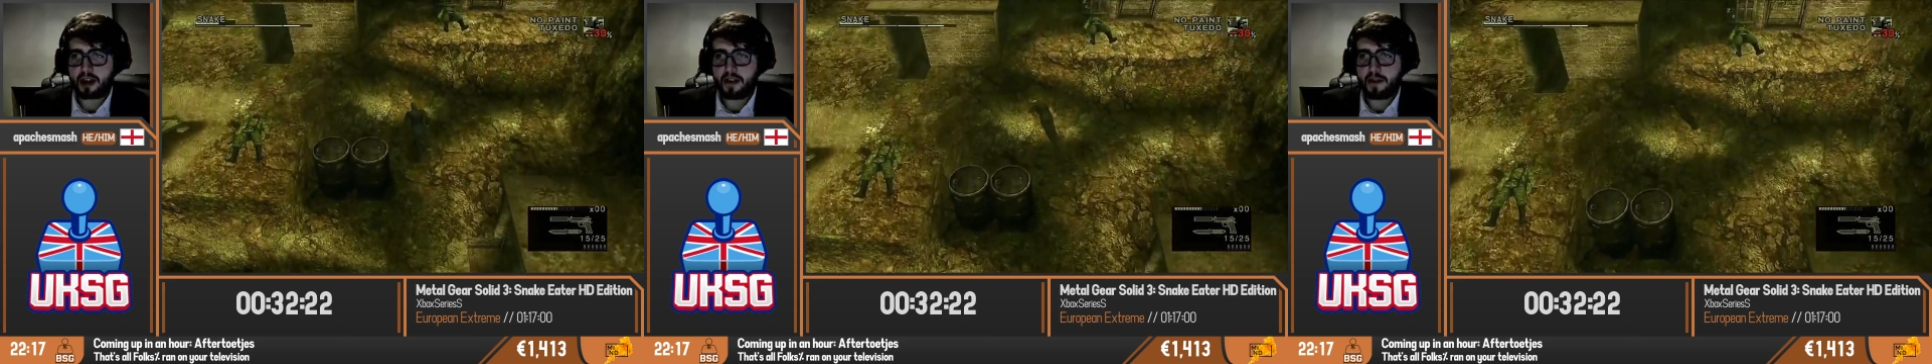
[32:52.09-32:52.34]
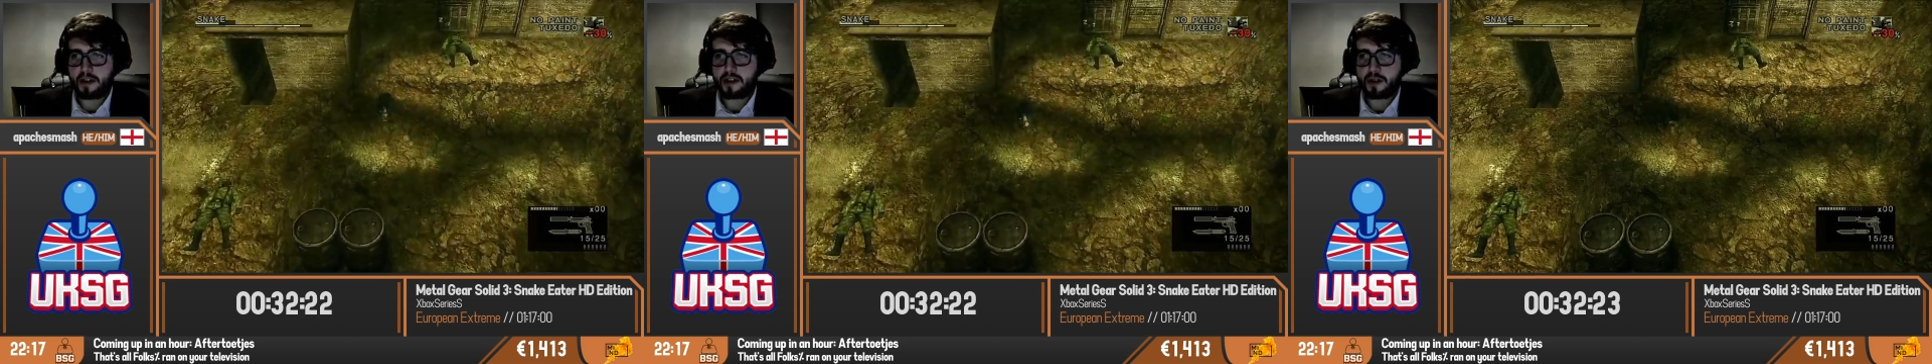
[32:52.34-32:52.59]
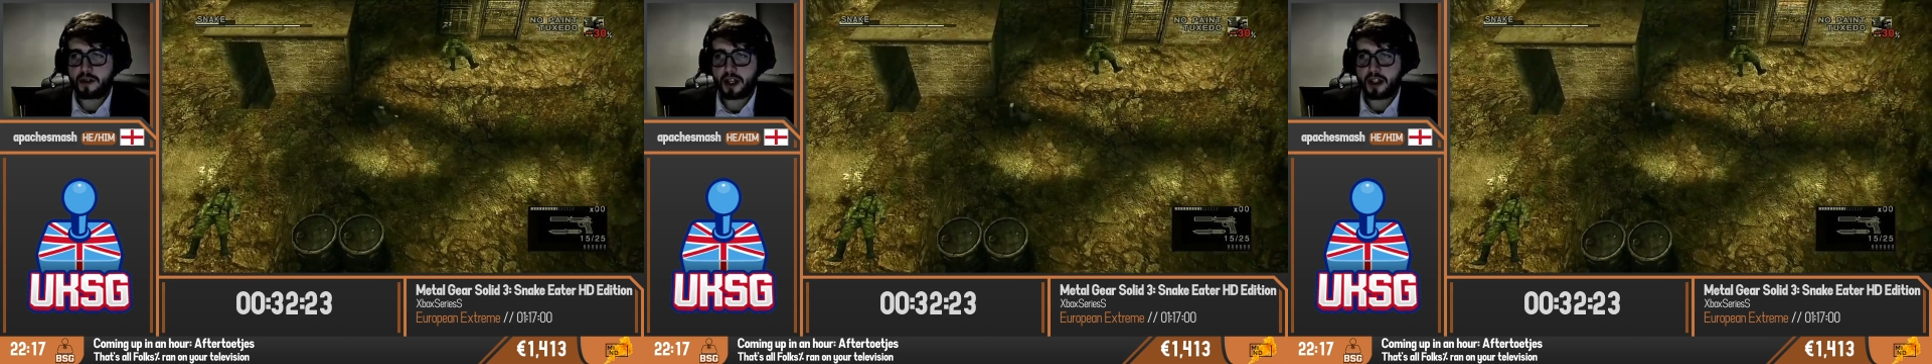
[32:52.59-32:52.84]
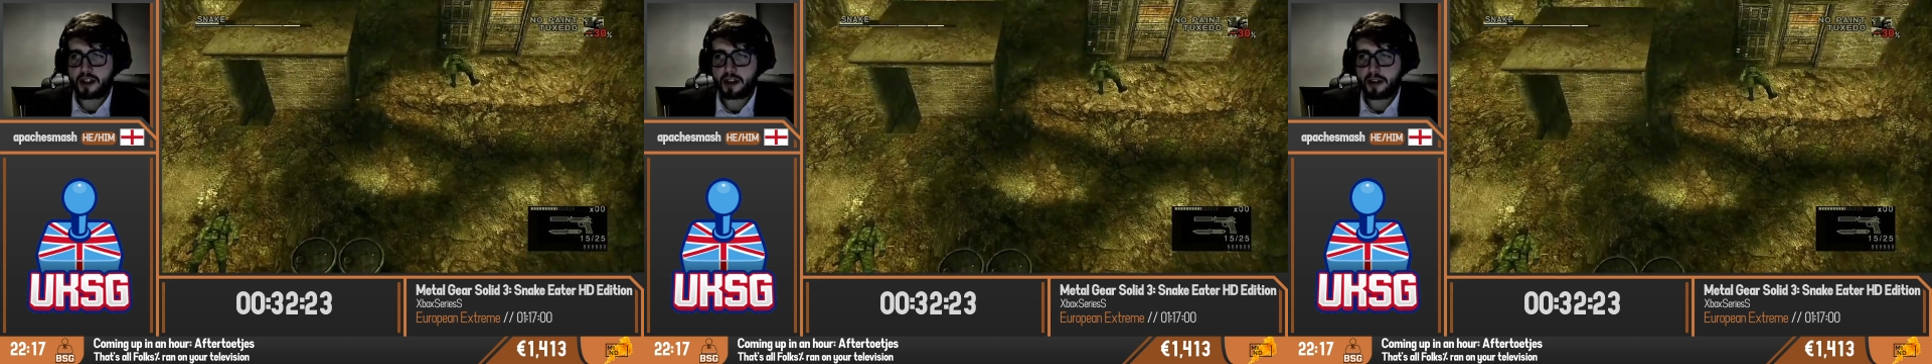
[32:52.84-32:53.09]
If you're too far
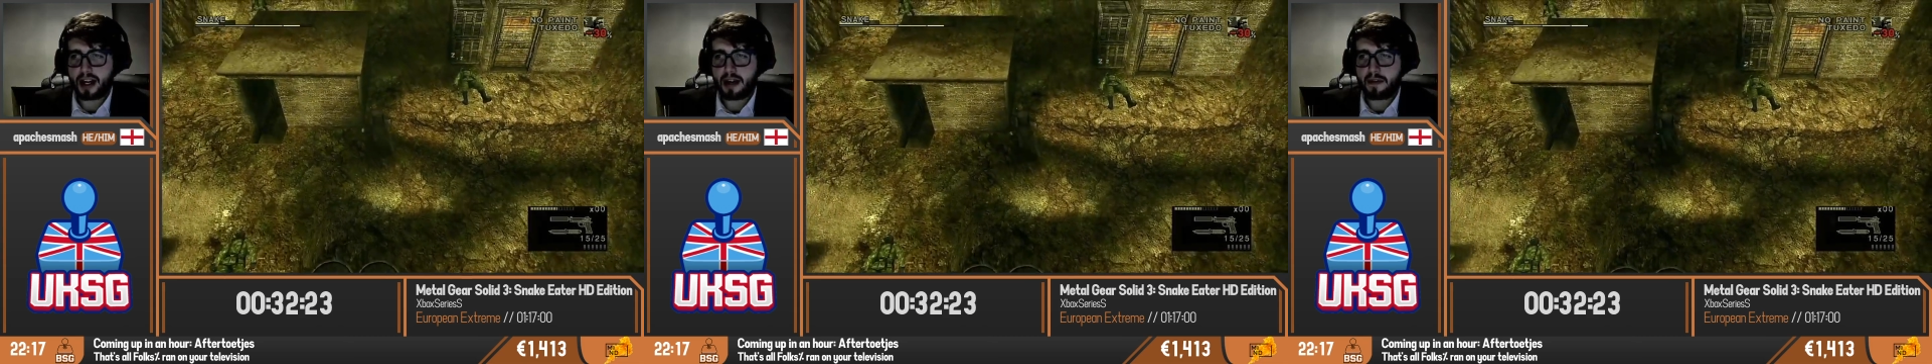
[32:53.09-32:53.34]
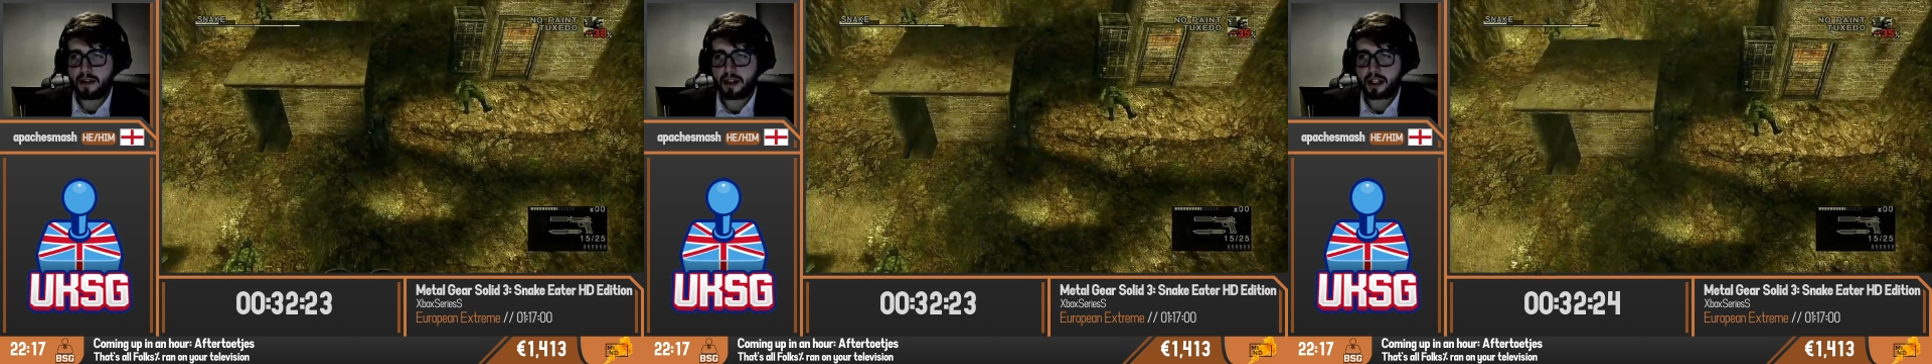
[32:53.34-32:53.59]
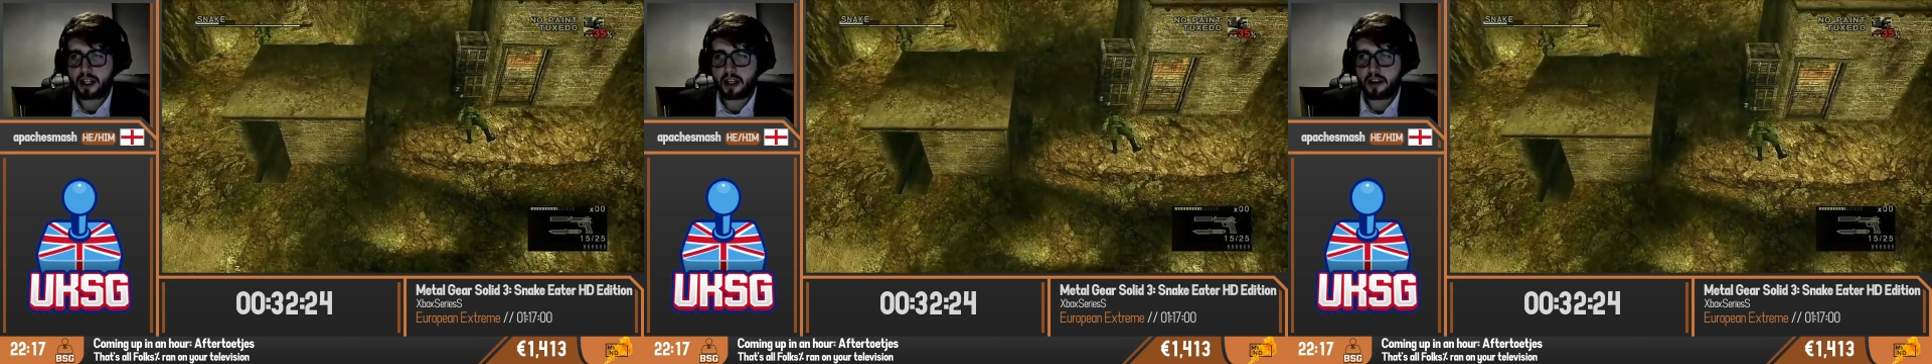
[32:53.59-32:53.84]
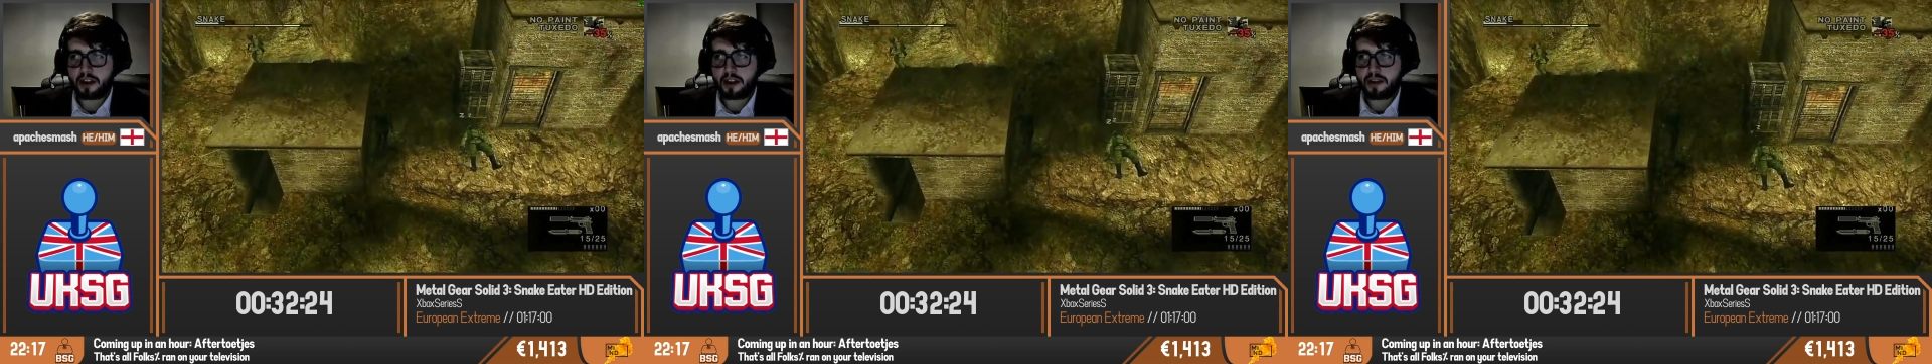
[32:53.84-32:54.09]
to the left, the guard
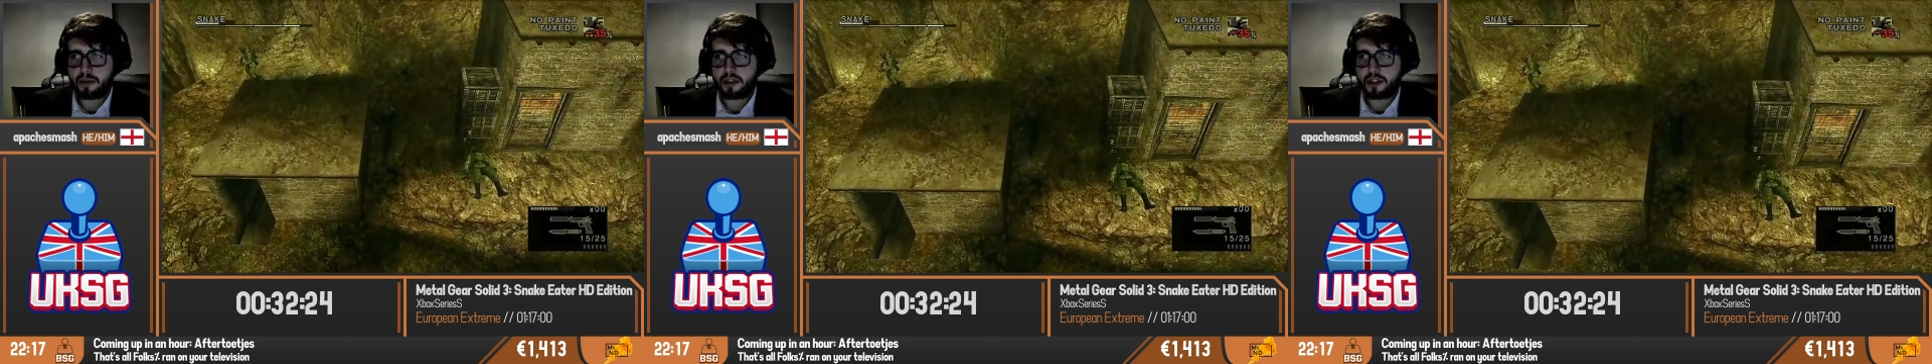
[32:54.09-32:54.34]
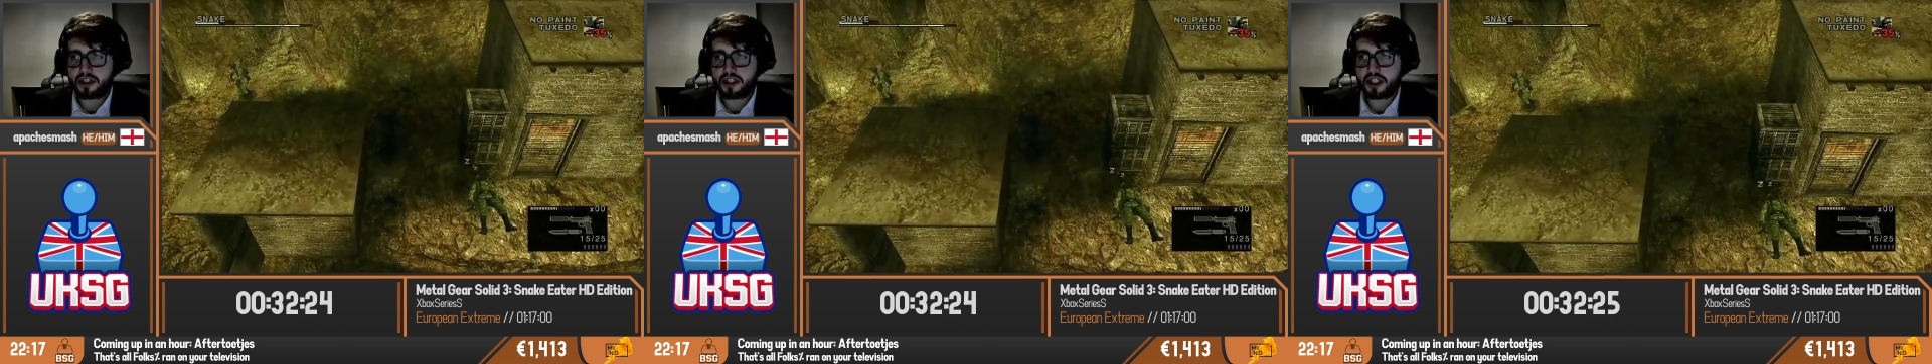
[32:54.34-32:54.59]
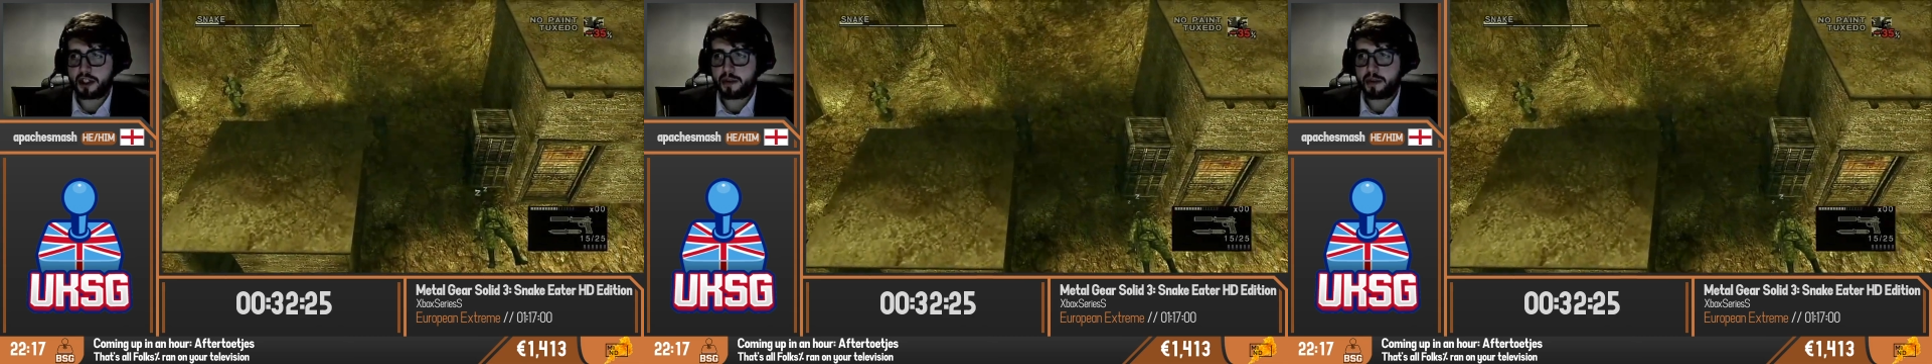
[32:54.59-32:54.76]
on the left will just see you.